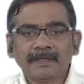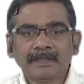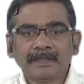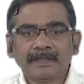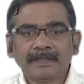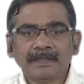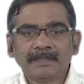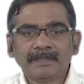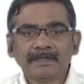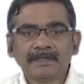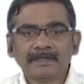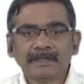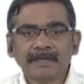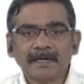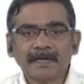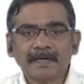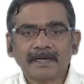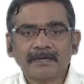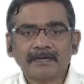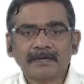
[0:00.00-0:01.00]
these
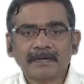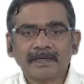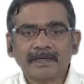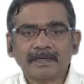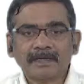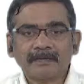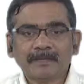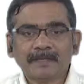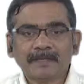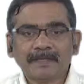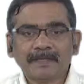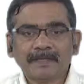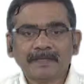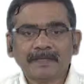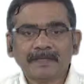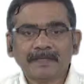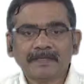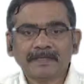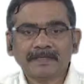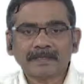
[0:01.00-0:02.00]
algorithms
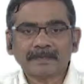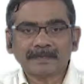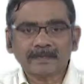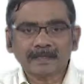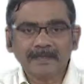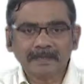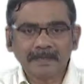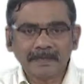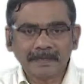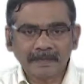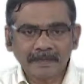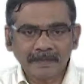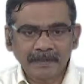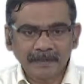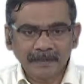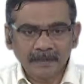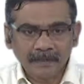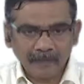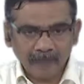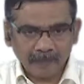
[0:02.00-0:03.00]
in the subsequent
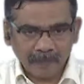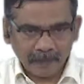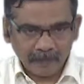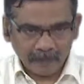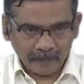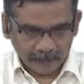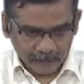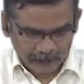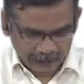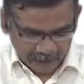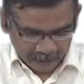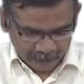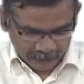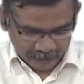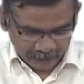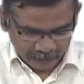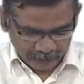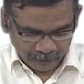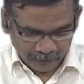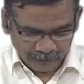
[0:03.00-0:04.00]
modules.
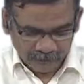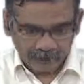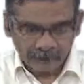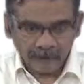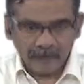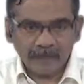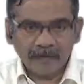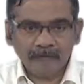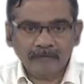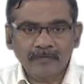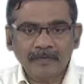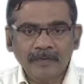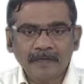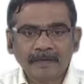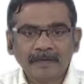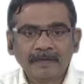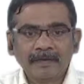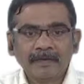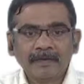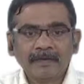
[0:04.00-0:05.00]
Fine.
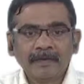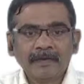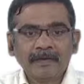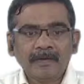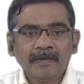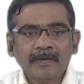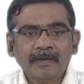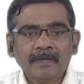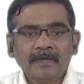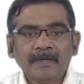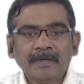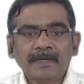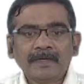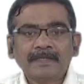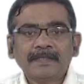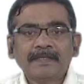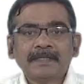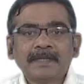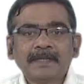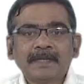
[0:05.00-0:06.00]
What
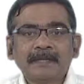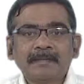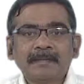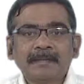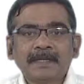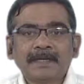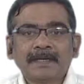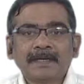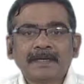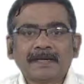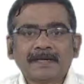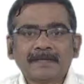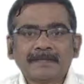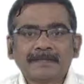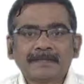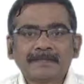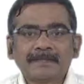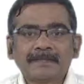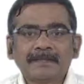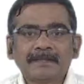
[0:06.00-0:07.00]
is a P
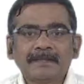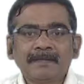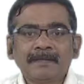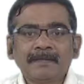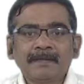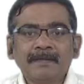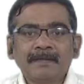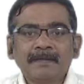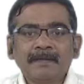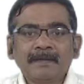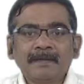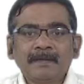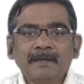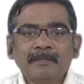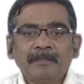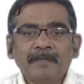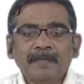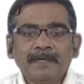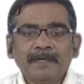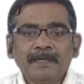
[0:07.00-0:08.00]
class?
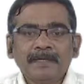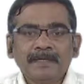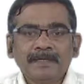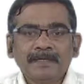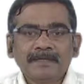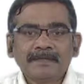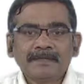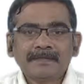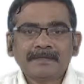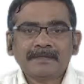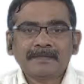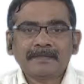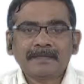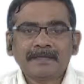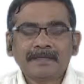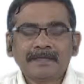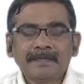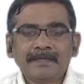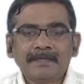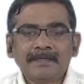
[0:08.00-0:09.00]
P class
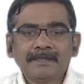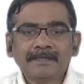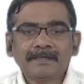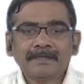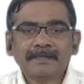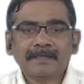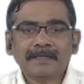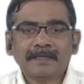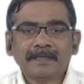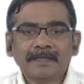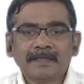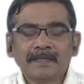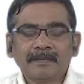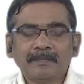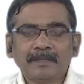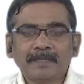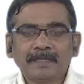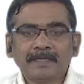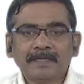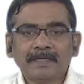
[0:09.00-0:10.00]
is
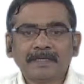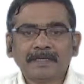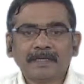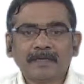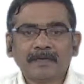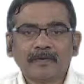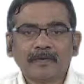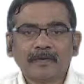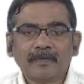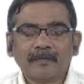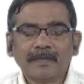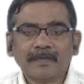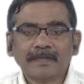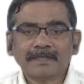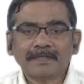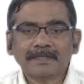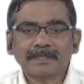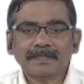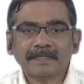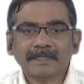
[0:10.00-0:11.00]
nothing but a
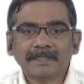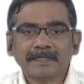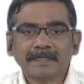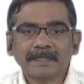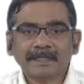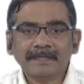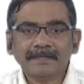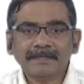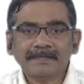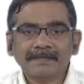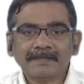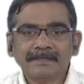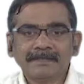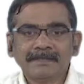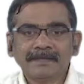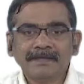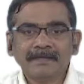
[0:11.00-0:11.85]
complexity class.